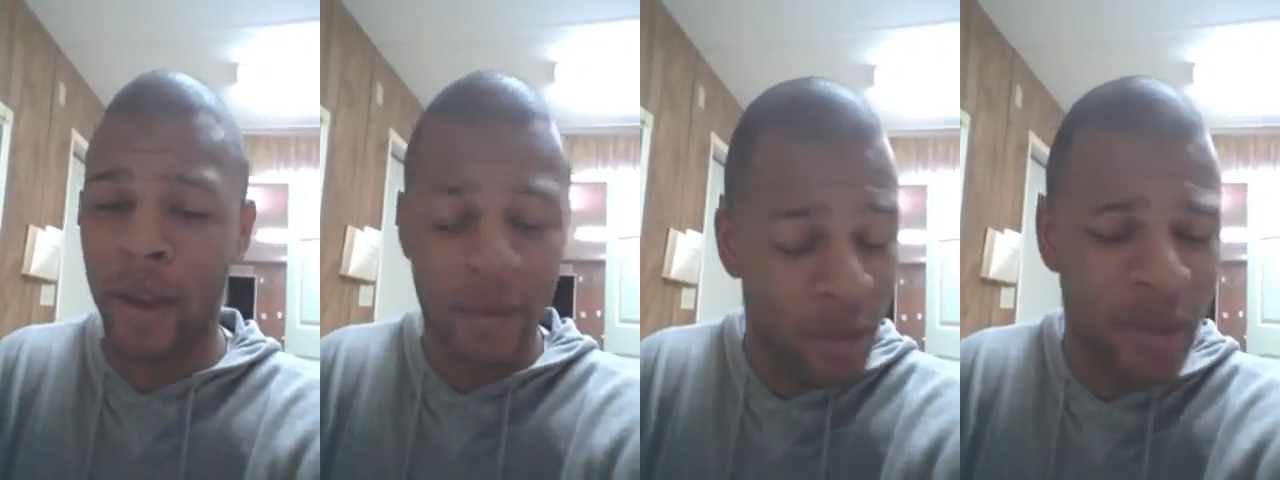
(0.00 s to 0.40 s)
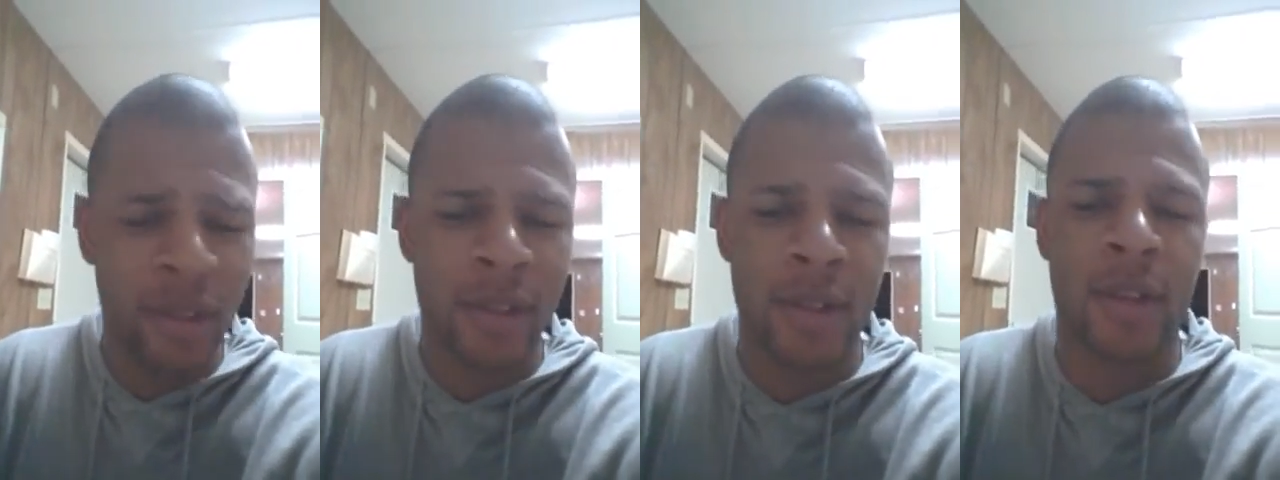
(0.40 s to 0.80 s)
I do
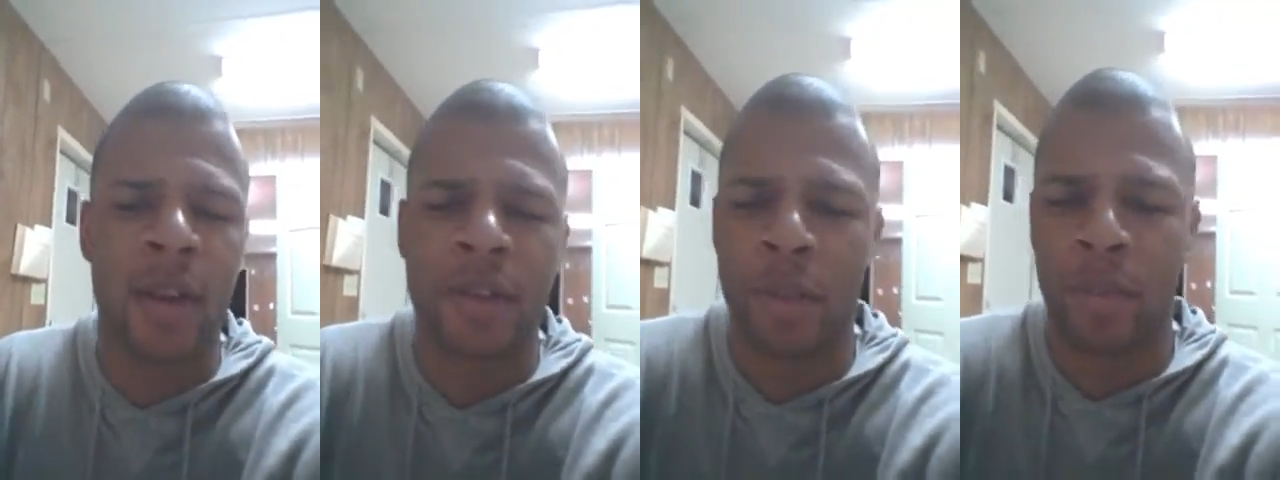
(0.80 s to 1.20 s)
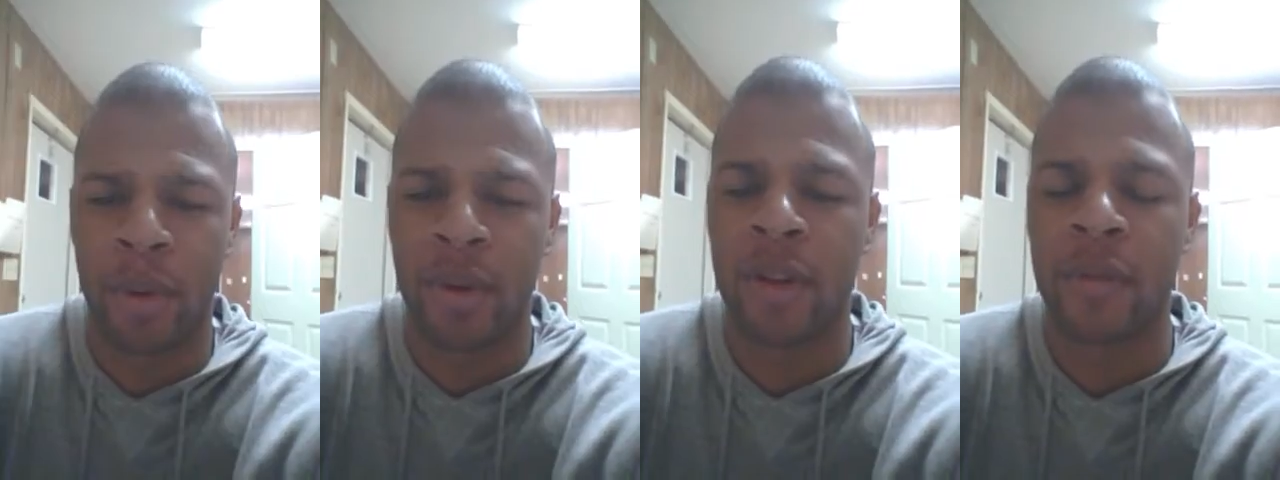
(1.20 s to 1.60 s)
think there's a larger
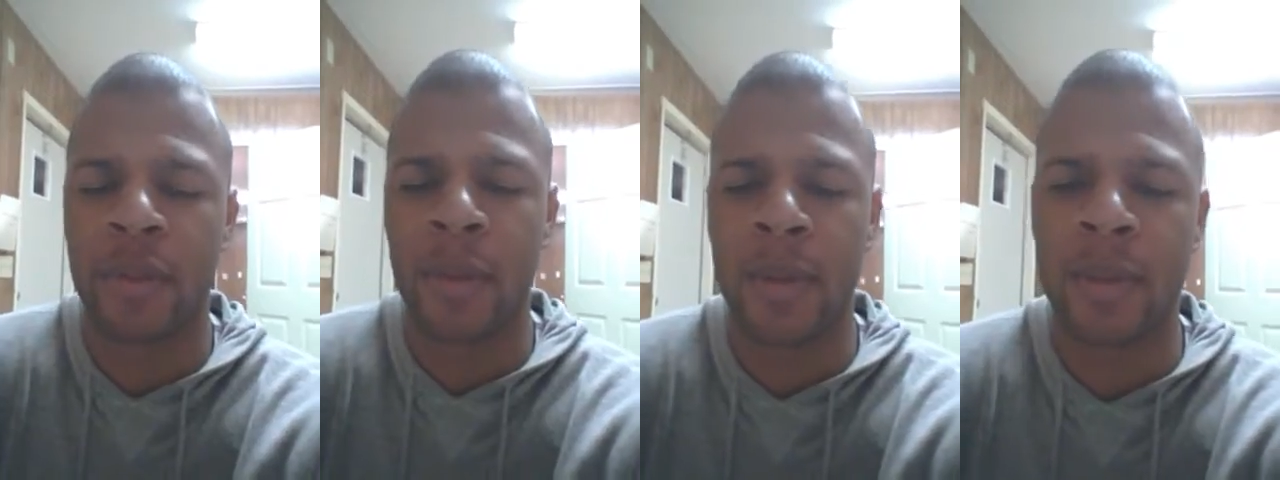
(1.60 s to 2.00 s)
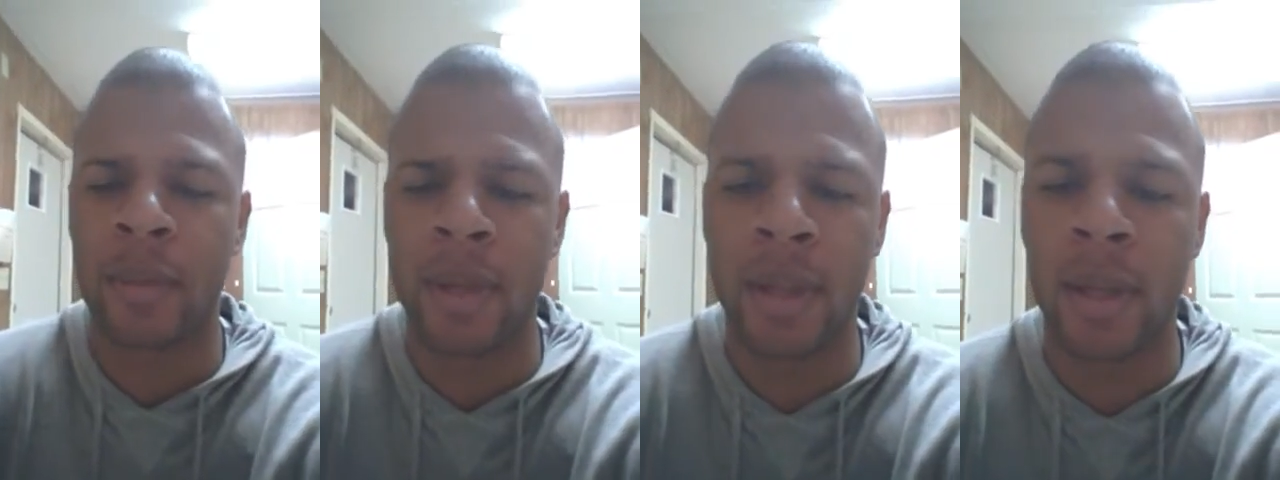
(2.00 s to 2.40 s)
burden of
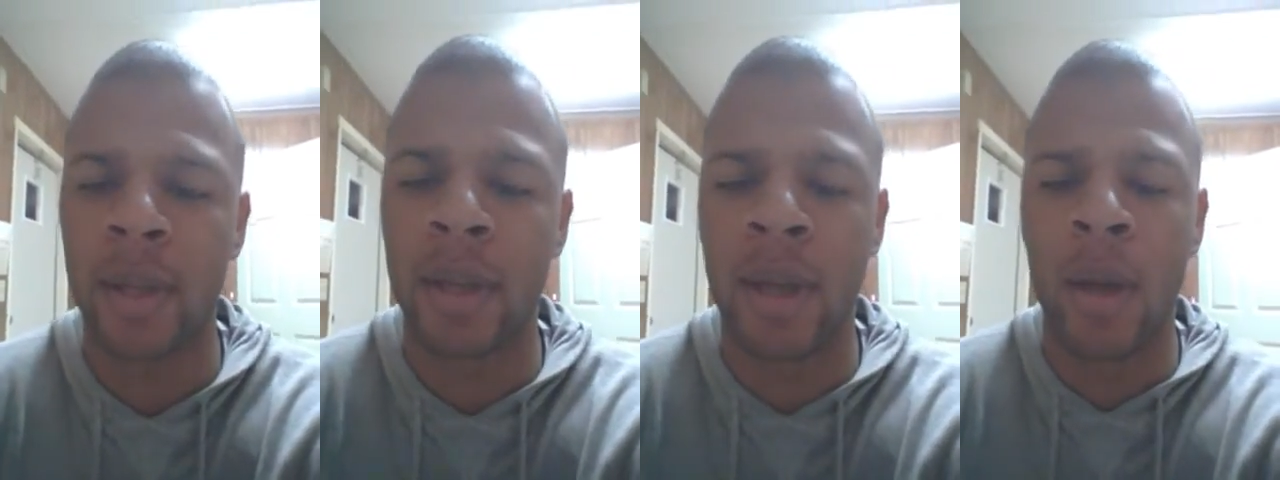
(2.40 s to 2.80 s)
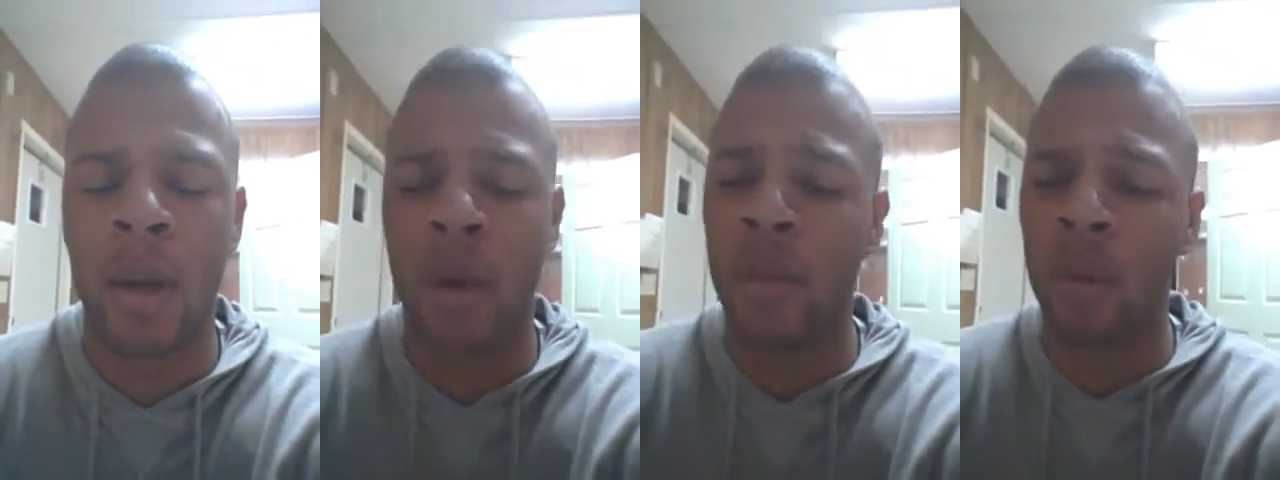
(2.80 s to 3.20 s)
responsibility
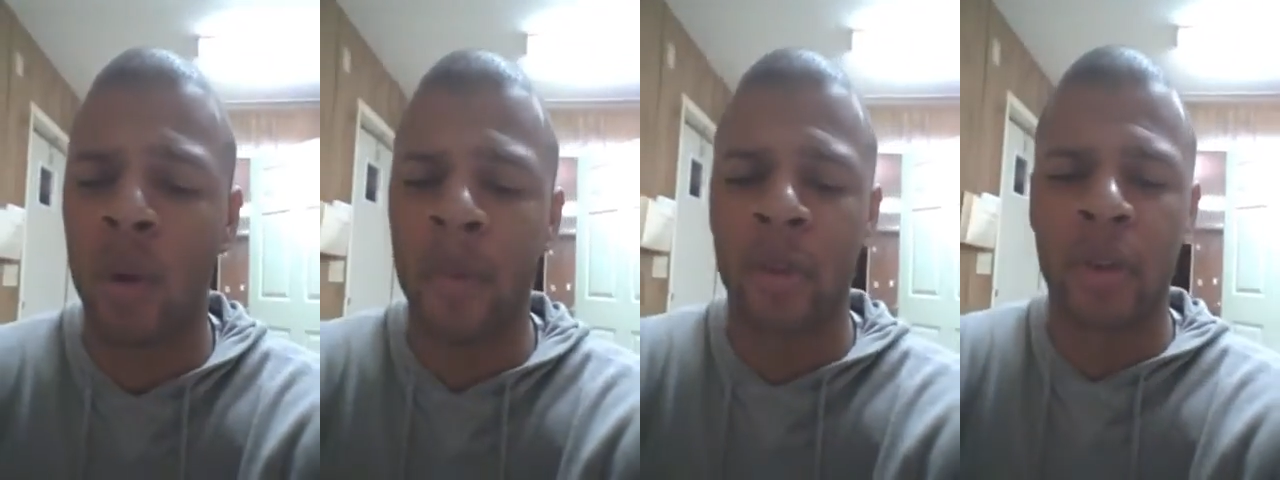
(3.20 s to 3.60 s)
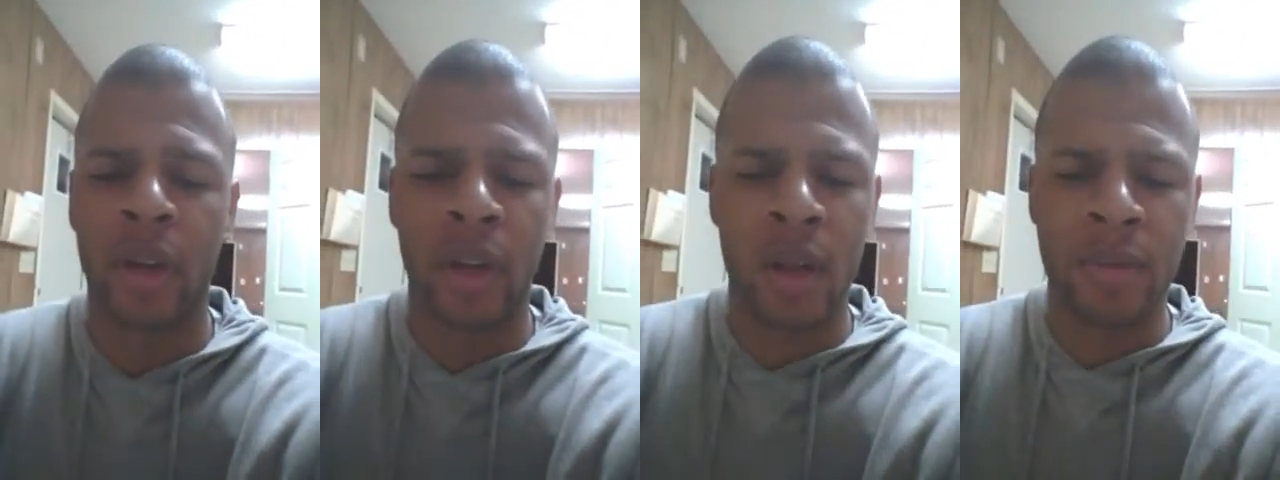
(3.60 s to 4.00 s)
on the woman
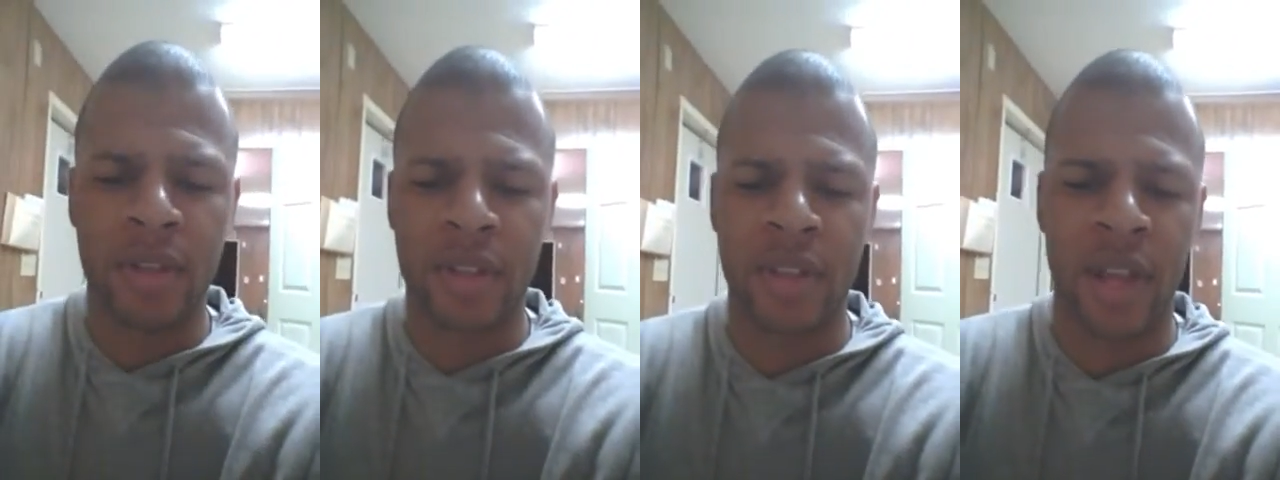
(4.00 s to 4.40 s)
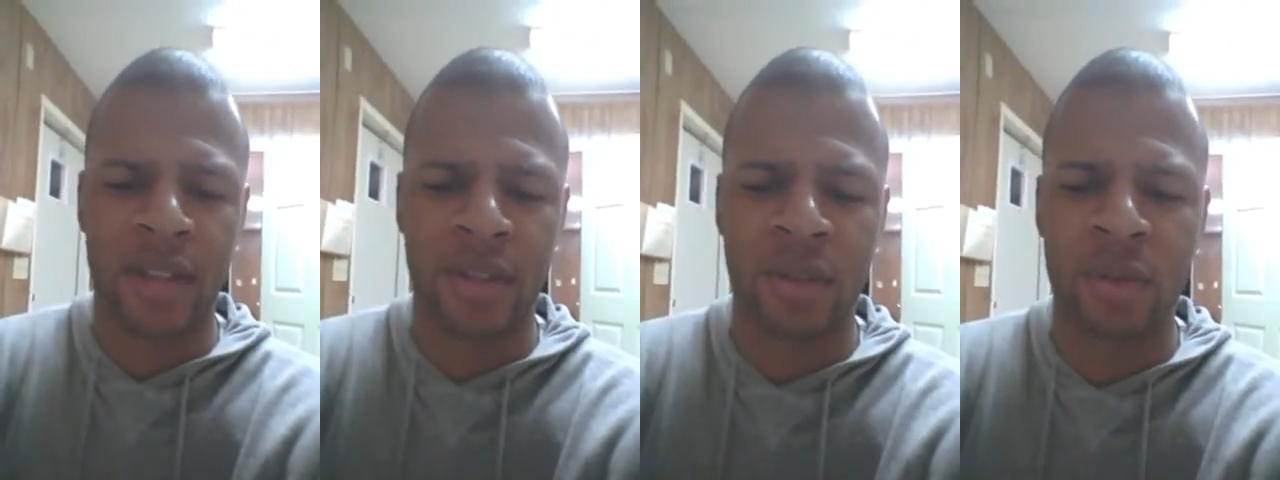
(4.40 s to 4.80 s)
when it comes to
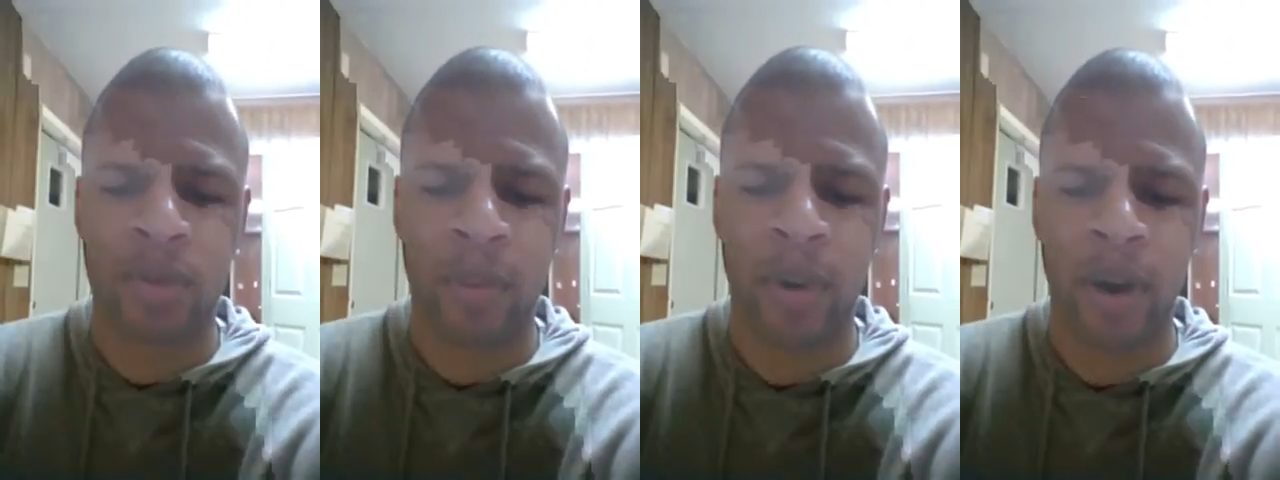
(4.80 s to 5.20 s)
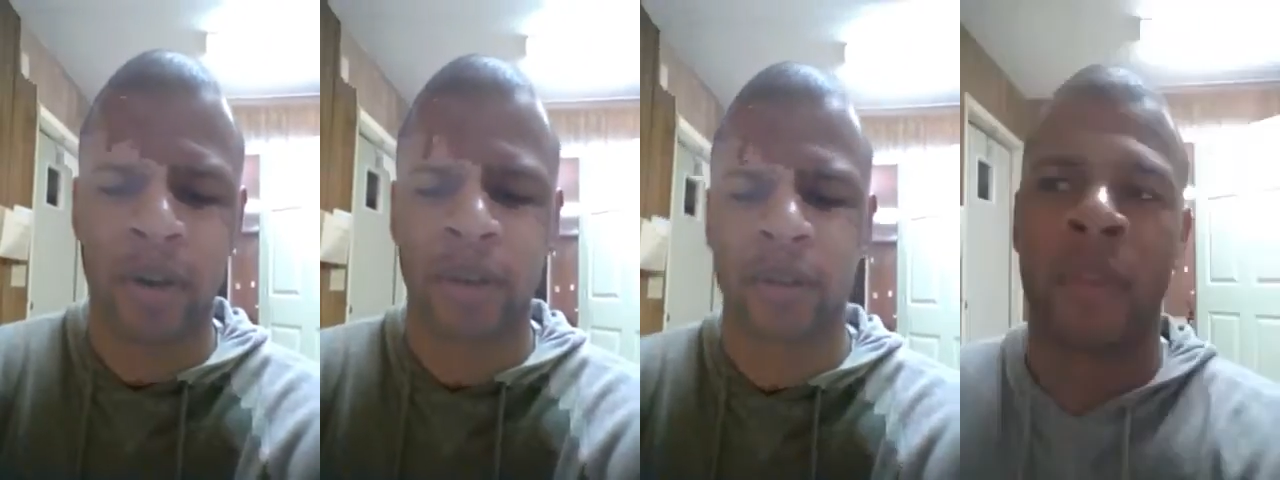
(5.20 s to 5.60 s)
sex and choosing a
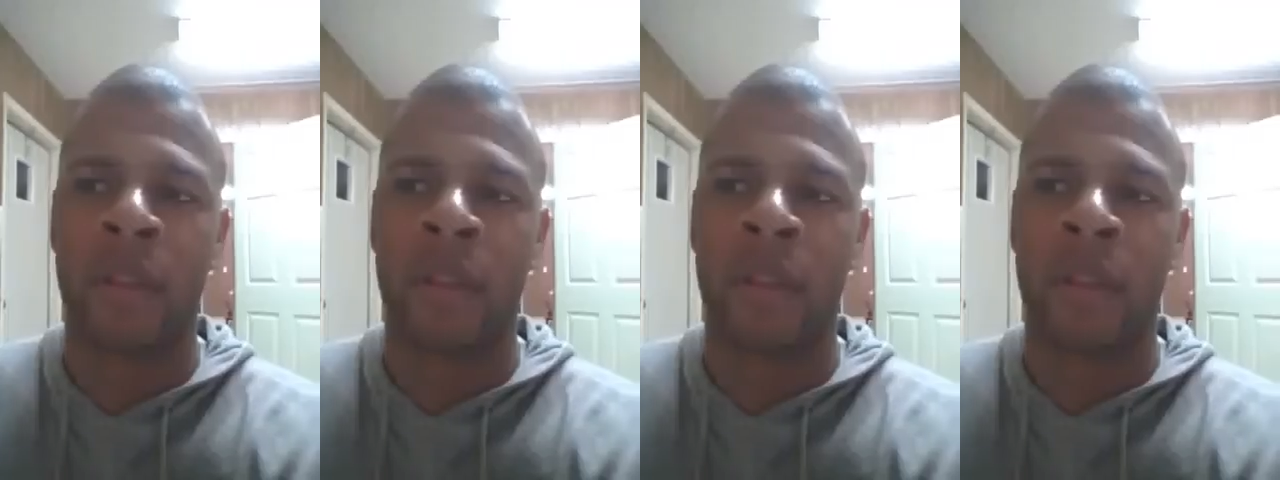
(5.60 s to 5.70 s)
partner.